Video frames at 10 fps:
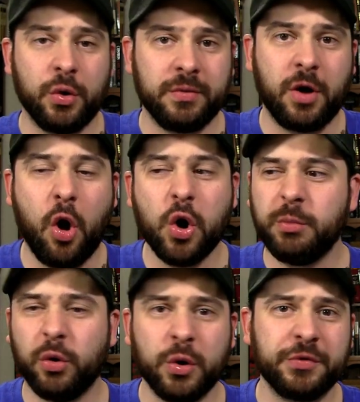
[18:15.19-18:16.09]

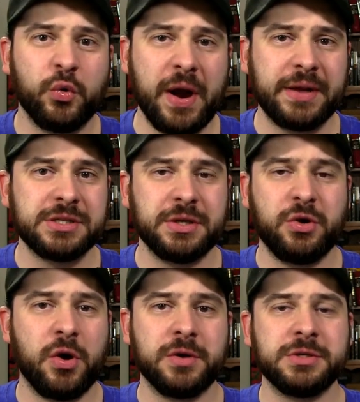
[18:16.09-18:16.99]
horrible earthquakes that
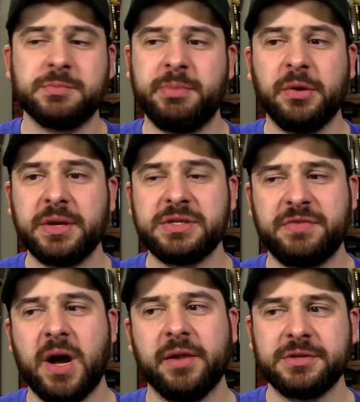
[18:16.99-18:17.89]
cause billions of
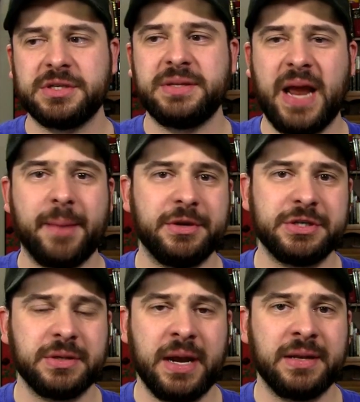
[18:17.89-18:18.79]
dollars in
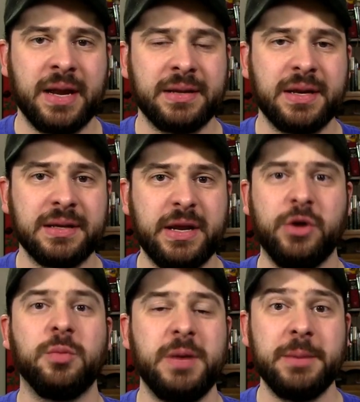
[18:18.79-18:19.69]
damage and, and, and can
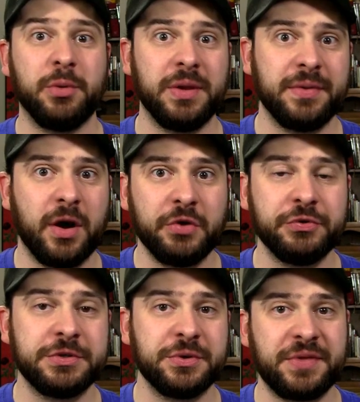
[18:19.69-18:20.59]
kill people in the
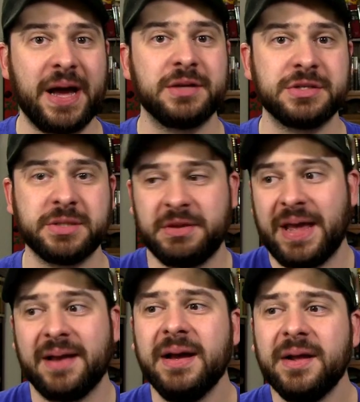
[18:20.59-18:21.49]
hundreds or thousands. I mean,
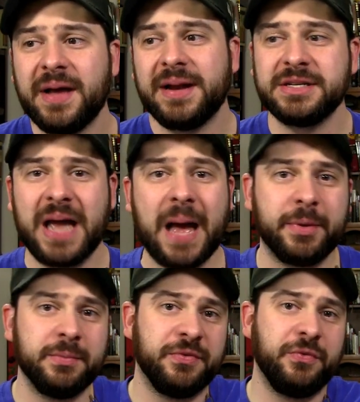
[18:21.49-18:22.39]
that, that has
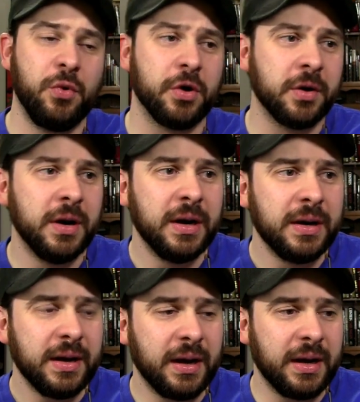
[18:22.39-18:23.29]
happened before
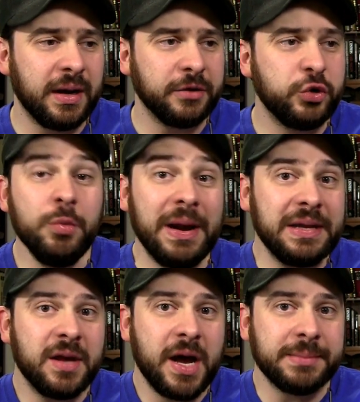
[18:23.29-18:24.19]
uh, too
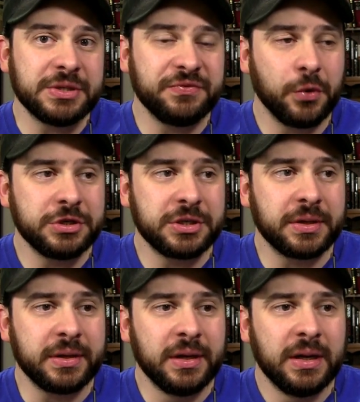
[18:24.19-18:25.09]
many times,
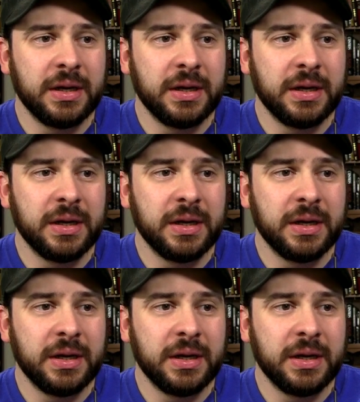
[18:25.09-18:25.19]
unfortunately.